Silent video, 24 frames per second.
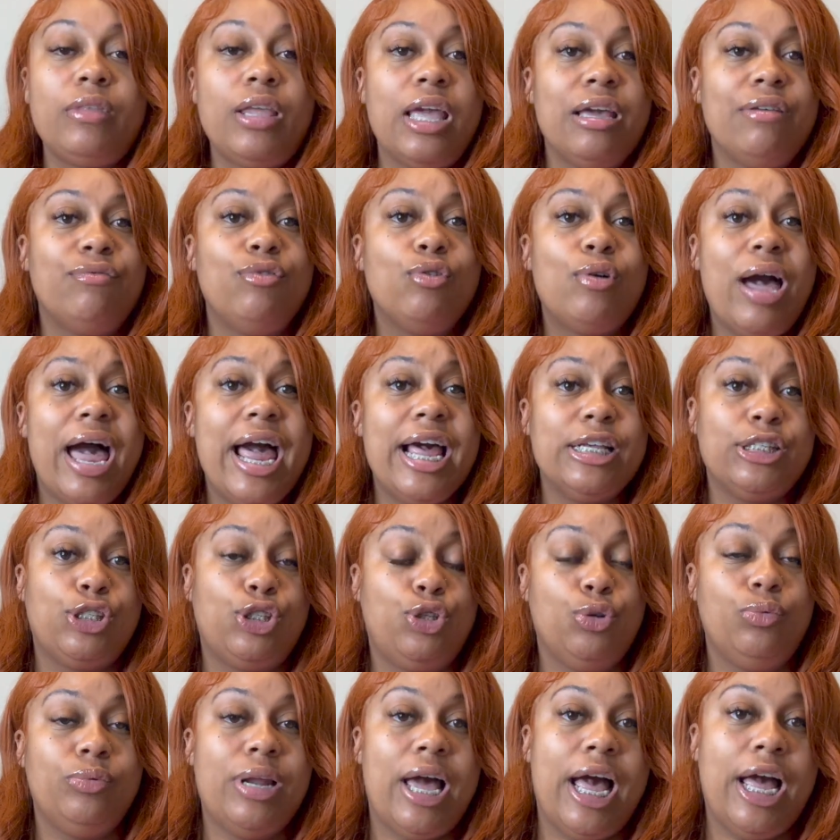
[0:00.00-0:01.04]
if you guys
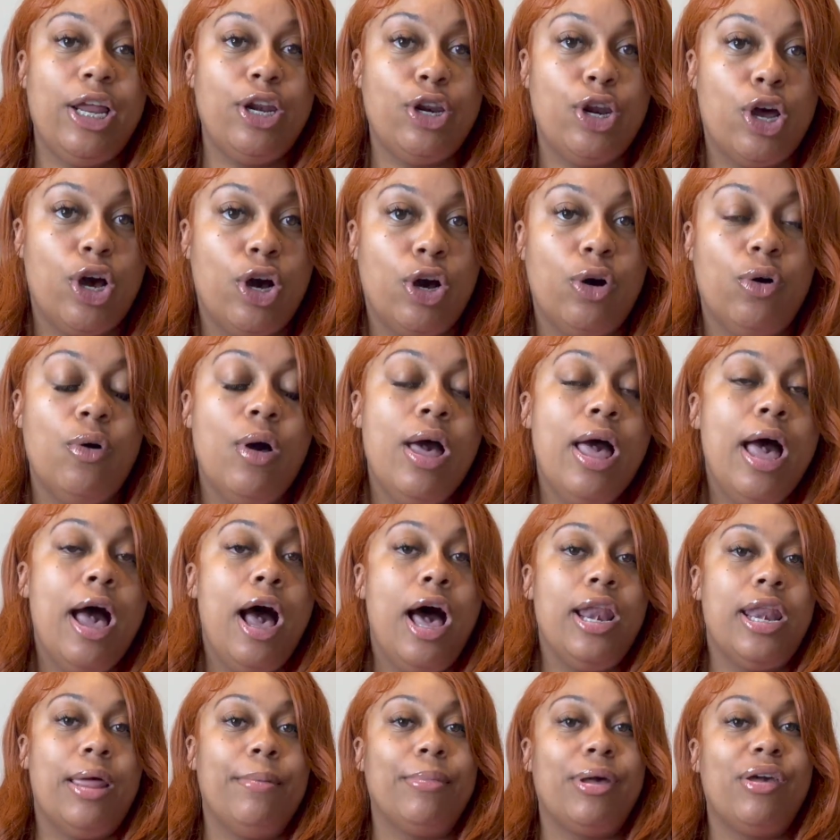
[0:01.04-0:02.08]
do not know
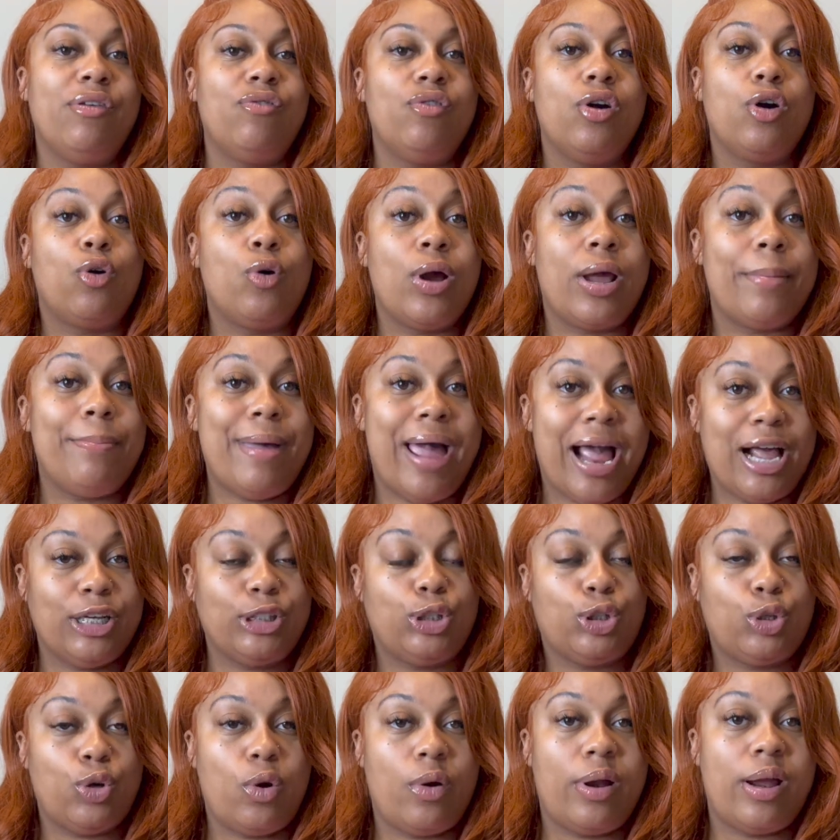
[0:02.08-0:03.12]
let me give you a quick
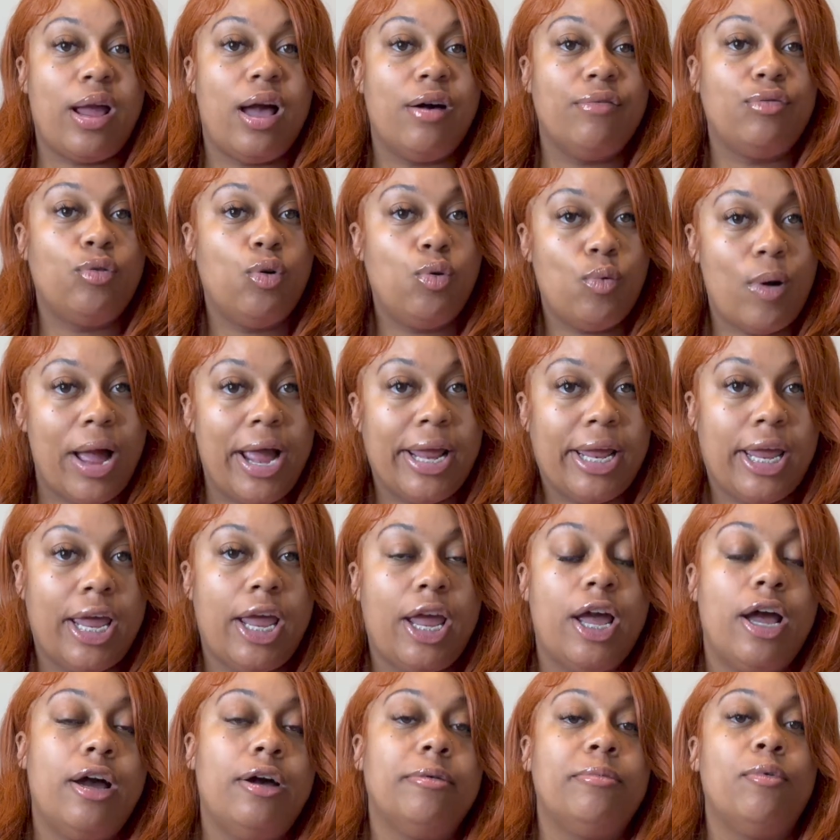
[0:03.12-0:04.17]
backstory of who i
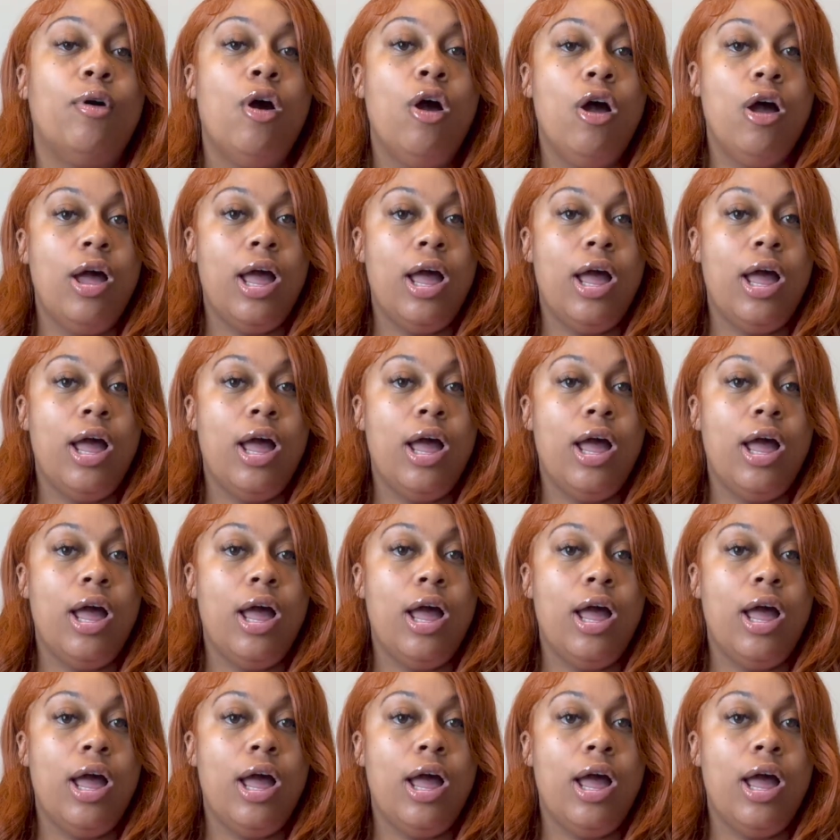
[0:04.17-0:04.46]
am